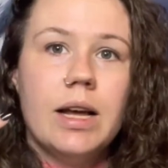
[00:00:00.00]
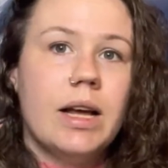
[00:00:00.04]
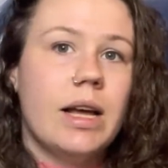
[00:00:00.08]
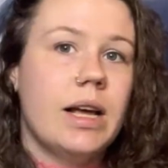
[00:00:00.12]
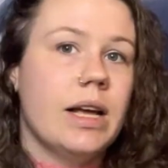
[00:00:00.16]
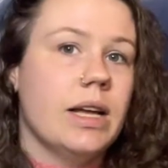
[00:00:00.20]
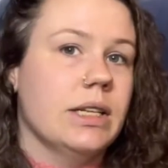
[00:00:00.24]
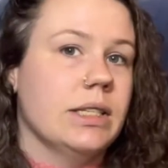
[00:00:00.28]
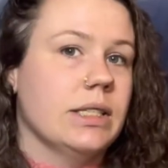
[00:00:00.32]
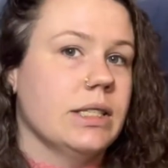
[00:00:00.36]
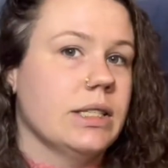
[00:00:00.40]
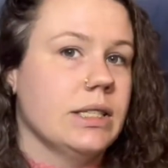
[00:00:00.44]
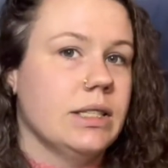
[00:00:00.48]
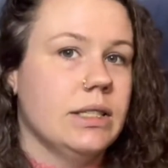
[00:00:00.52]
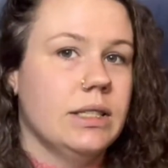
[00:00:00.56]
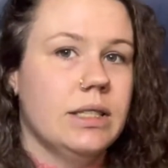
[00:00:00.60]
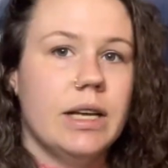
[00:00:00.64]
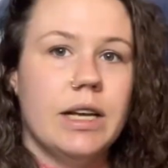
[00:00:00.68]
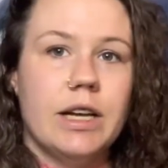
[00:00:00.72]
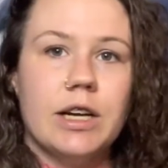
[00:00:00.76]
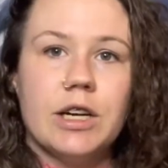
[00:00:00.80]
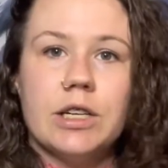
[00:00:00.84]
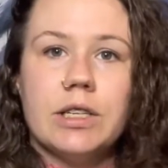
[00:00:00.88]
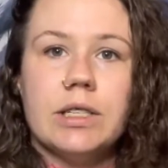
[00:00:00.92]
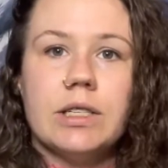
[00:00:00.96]
his
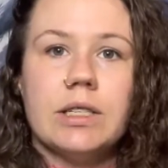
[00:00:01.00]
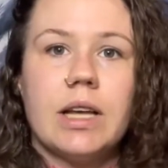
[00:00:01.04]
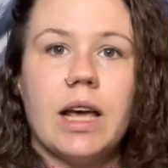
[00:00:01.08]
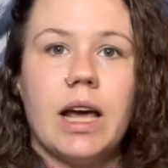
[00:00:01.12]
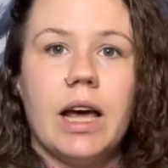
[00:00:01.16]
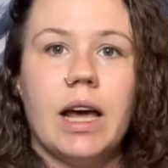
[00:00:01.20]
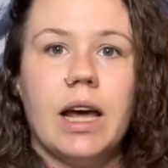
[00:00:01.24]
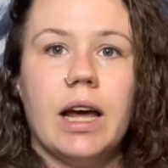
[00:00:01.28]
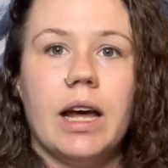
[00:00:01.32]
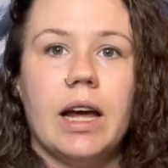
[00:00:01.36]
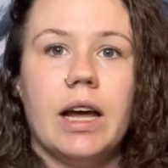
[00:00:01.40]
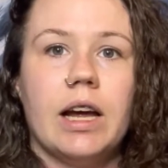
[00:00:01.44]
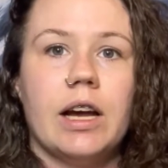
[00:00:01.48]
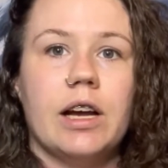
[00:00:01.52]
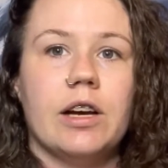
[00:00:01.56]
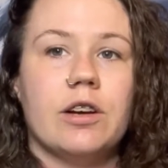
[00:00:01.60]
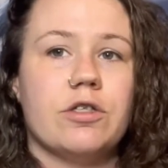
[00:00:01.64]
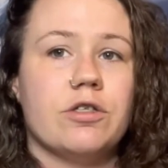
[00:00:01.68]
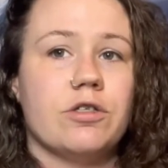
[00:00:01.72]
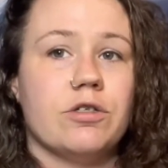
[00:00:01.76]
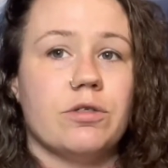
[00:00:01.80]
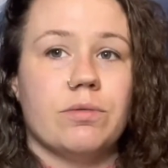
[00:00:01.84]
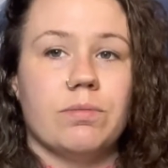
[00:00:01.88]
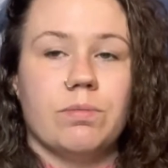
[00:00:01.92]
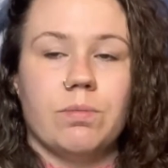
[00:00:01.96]
ears
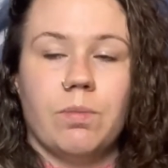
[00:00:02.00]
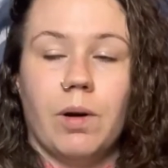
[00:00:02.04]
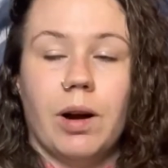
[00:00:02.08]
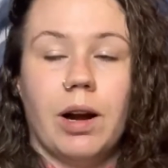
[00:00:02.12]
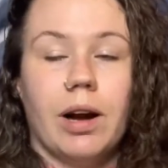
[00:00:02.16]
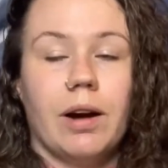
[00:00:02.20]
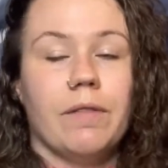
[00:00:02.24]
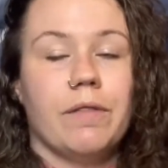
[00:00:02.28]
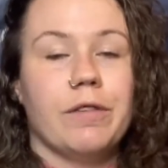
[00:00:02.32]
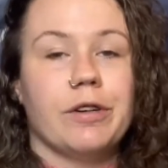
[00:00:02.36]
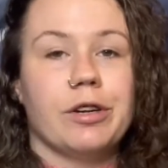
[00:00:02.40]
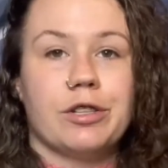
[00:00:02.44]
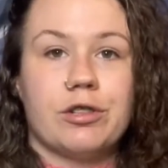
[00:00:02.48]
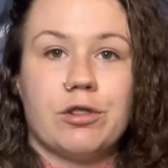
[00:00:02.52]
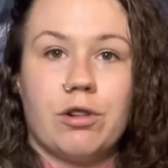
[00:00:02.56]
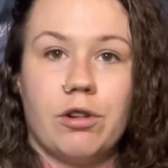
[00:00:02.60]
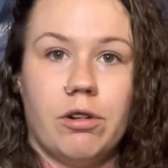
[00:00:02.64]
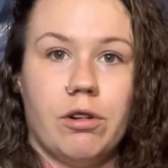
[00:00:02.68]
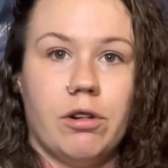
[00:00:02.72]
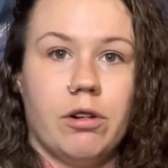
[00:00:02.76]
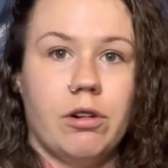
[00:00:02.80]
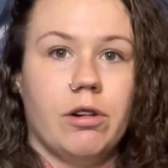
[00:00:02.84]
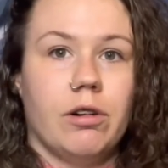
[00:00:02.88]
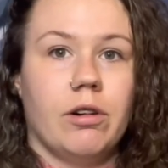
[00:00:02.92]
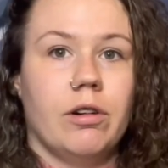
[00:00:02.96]
gauged or whatever it's
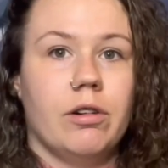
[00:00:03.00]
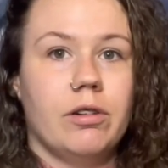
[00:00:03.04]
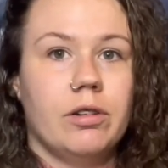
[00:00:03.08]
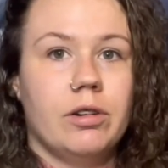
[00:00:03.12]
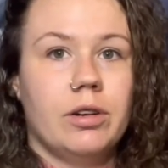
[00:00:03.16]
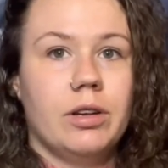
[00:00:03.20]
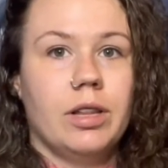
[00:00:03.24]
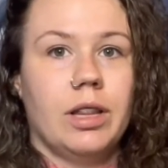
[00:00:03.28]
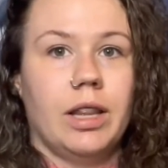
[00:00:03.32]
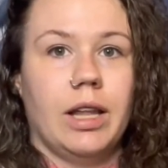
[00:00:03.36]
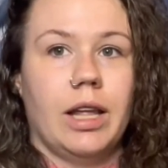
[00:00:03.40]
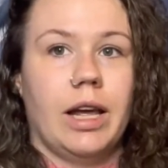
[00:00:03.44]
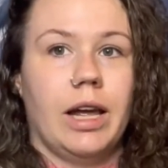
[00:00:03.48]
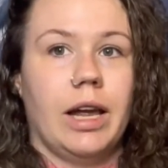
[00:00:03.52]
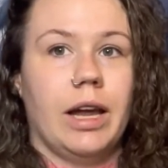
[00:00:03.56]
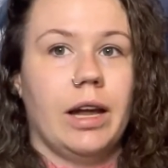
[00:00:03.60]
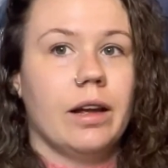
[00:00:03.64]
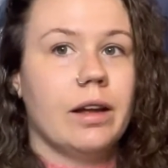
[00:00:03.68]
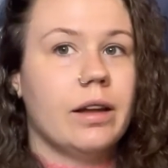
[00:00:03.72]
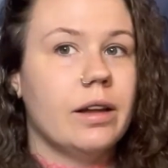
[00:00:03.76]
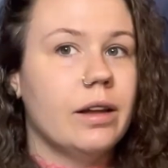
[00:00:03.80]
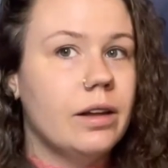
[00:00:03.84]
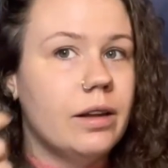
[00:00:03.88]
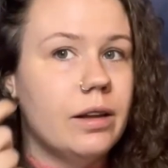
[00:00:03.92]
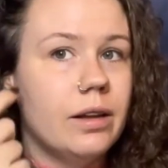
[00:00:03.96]
called.
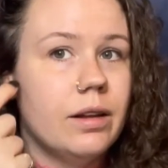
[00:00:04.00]
Like,